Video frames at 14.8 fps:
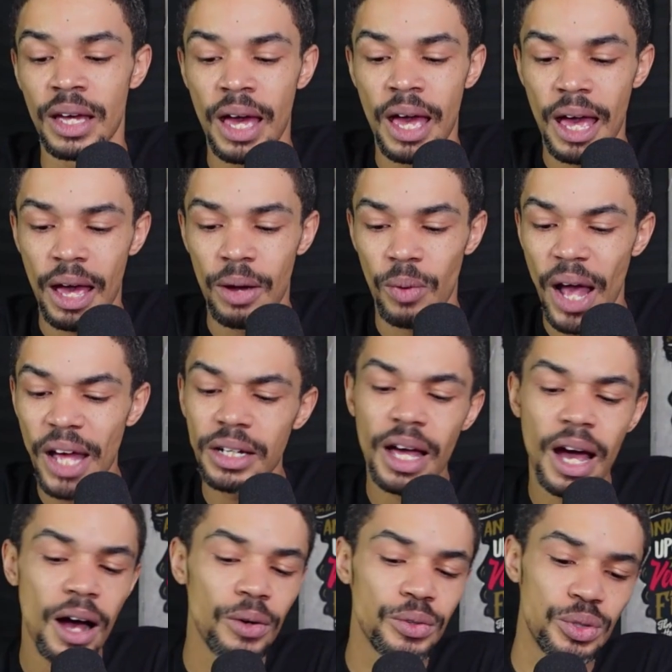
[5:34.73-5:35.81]
Right
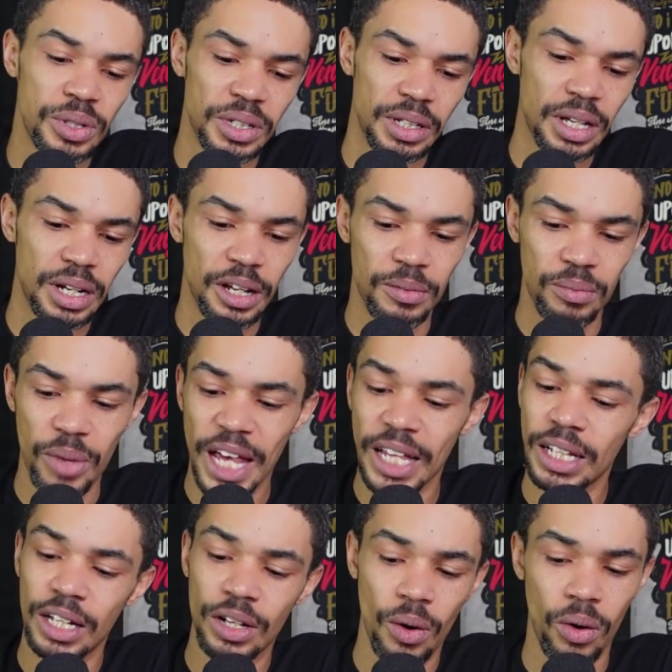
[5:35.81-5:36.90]
now, you can get it
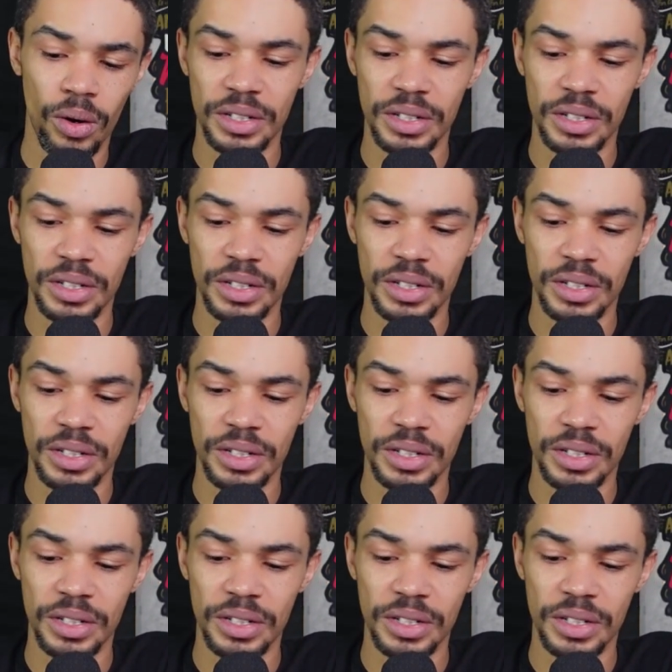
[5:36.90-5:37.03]
mainly on